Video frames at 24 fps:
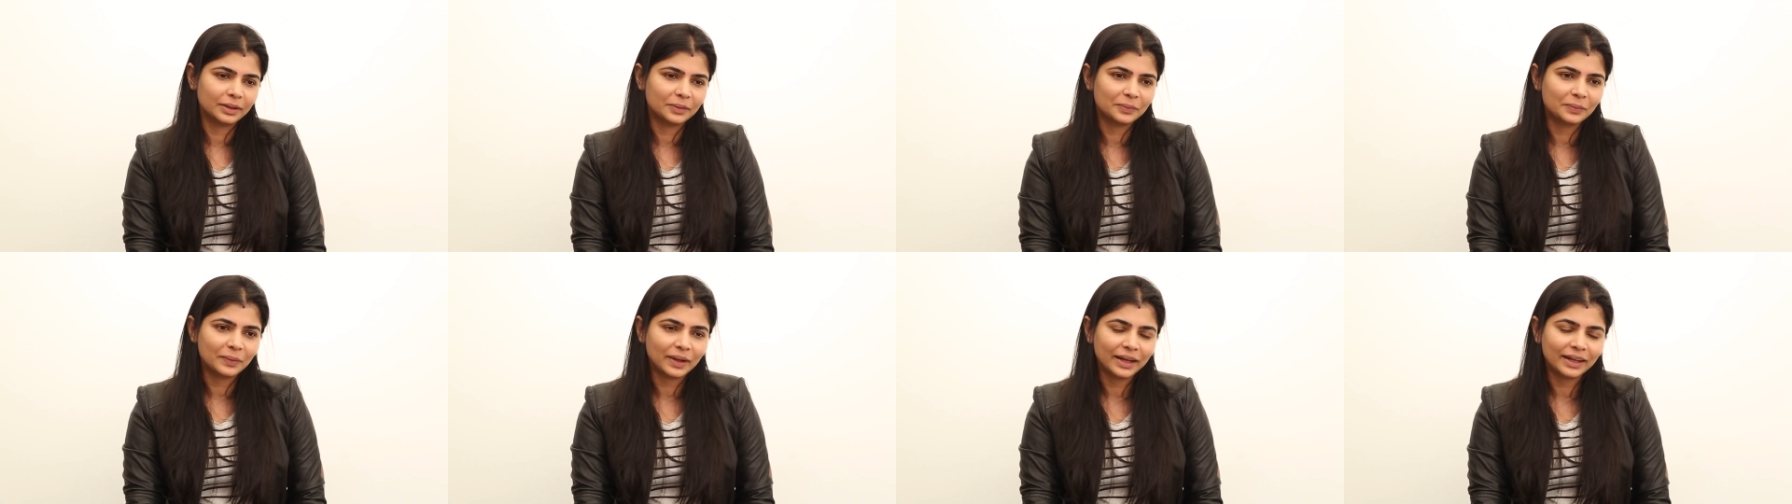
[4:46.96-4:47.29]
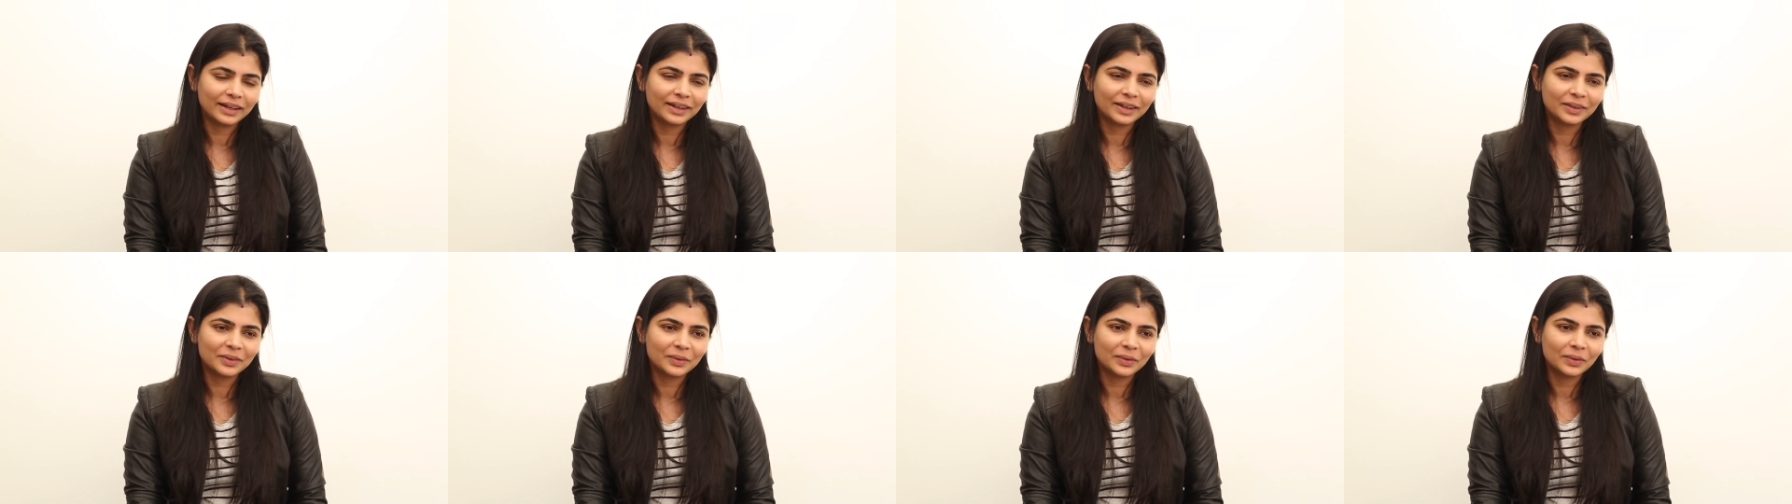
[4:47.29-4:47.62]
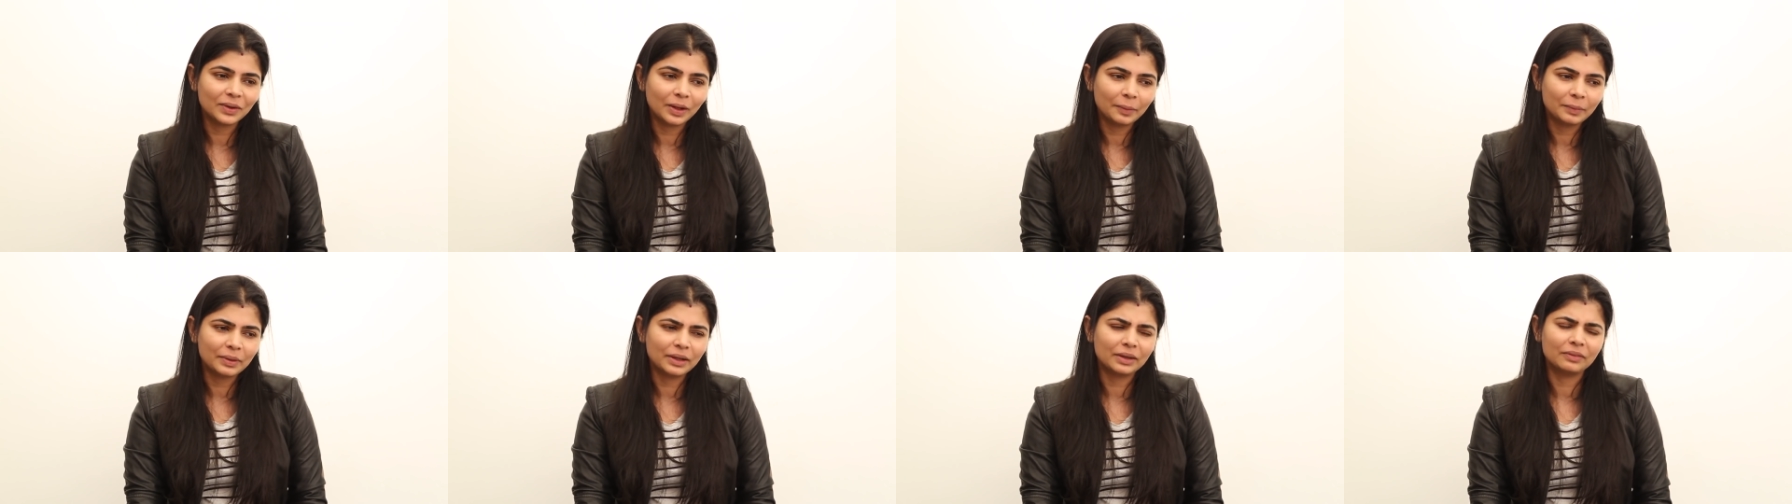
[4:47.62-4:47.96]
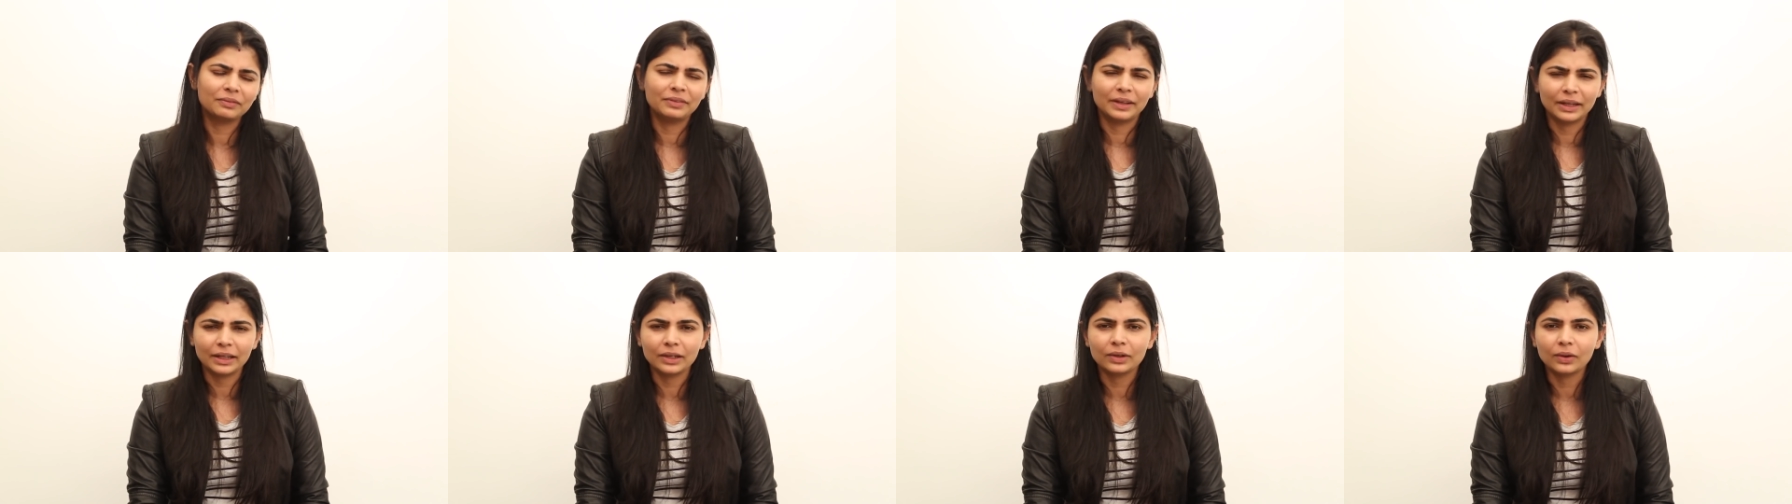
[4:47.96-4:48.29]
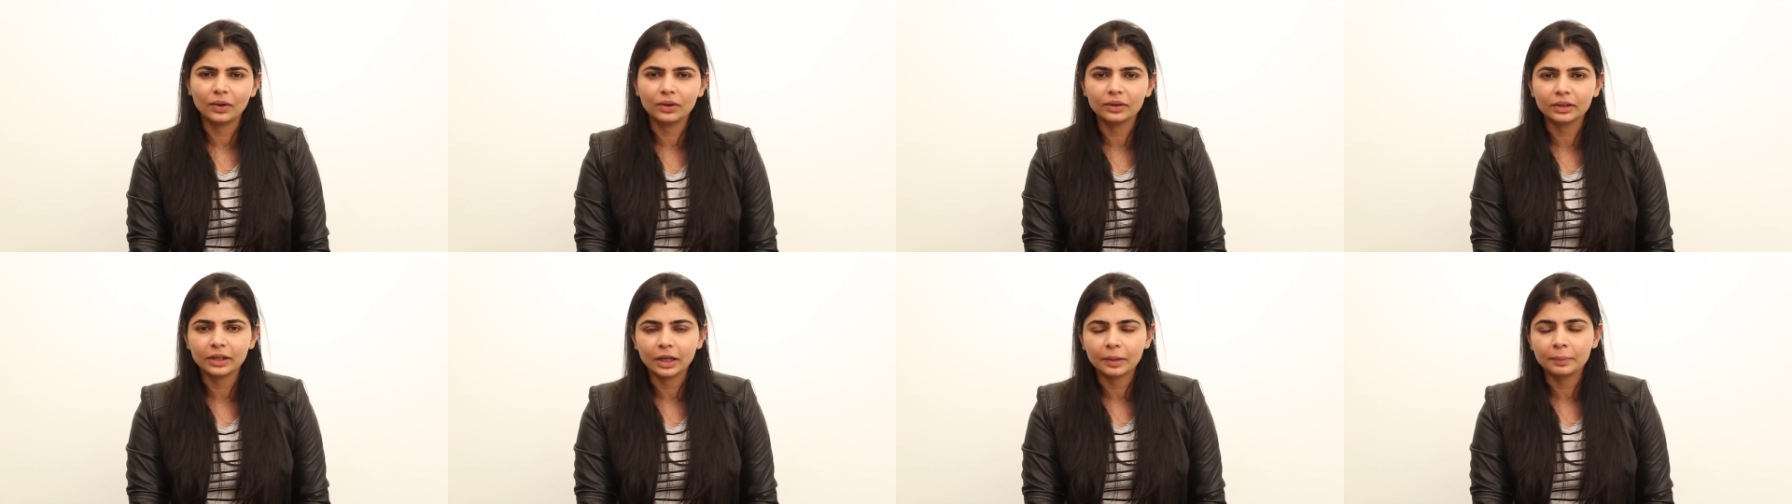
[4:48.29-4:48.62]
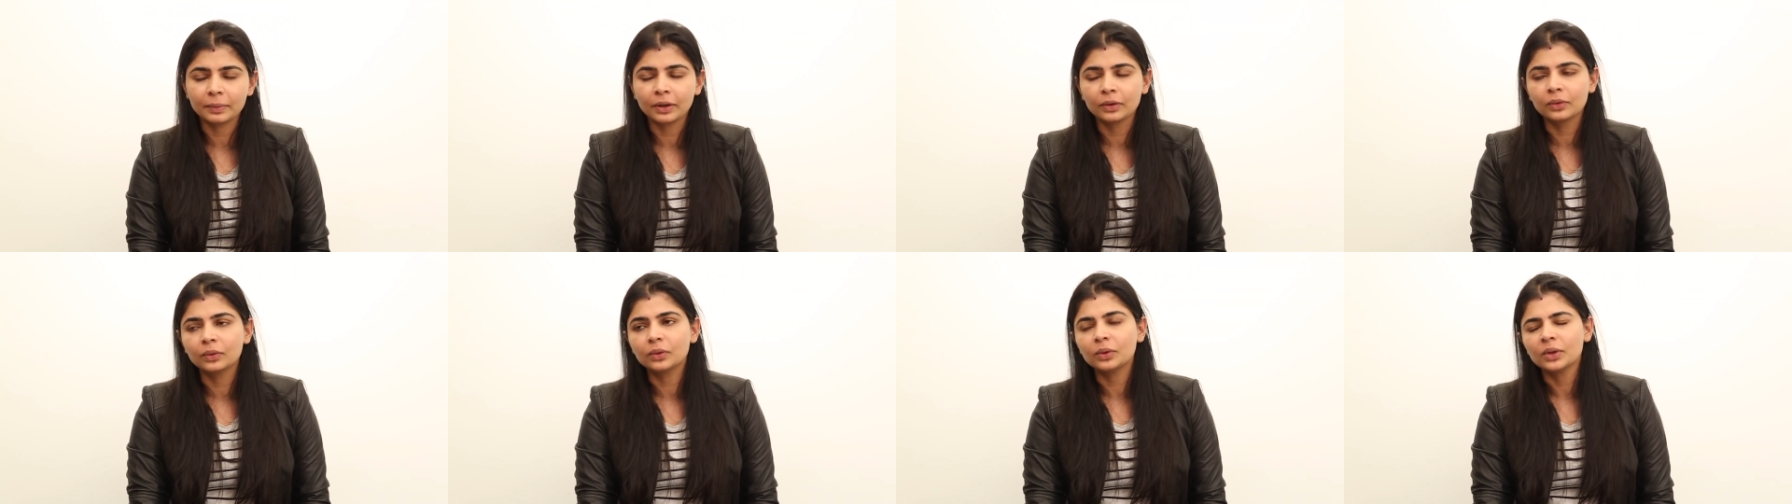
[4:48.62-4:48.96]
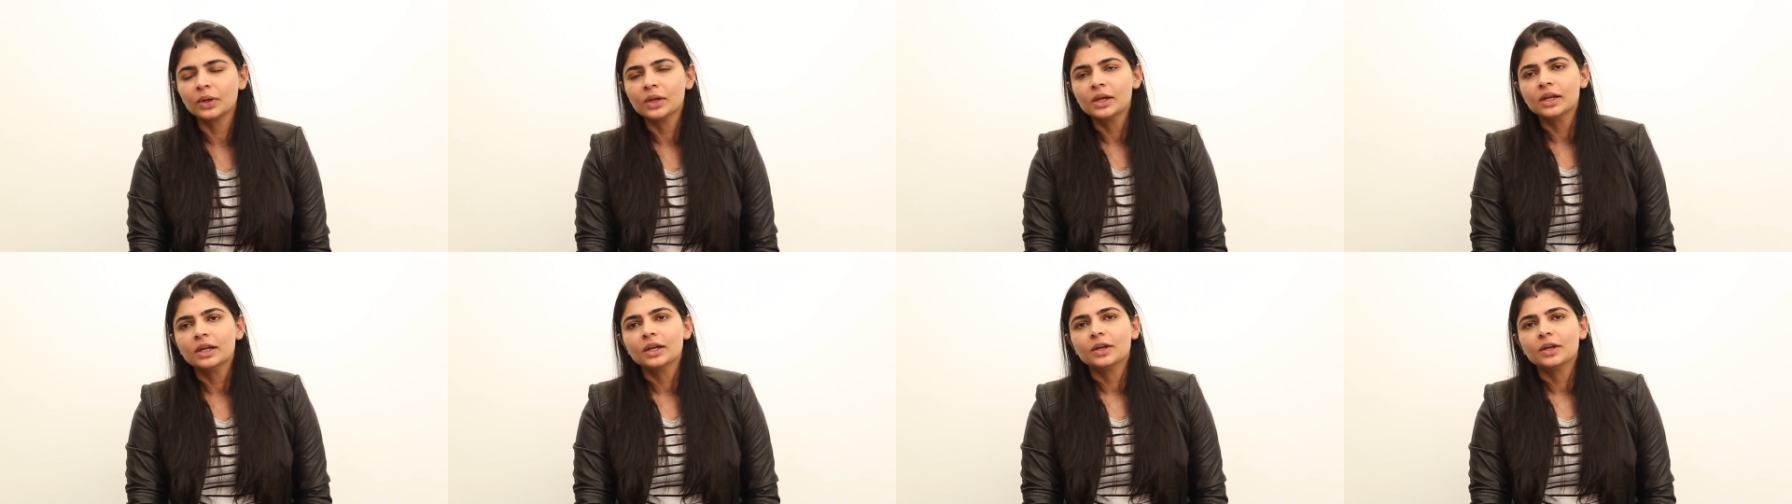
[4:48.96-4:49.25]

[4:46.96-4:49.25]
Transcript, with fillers: a while ago, I mean a very long time ago,